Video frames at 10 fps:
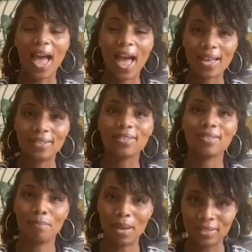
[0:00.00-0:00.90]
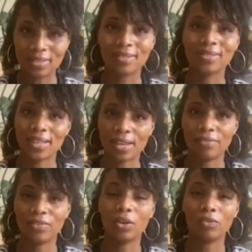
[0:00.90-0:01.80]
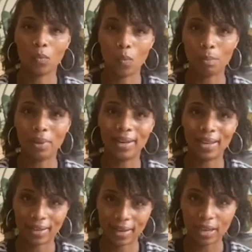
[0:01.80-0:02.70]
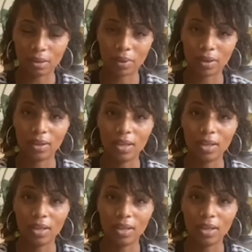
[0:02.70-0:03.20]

and the mental safety of a woman in labour,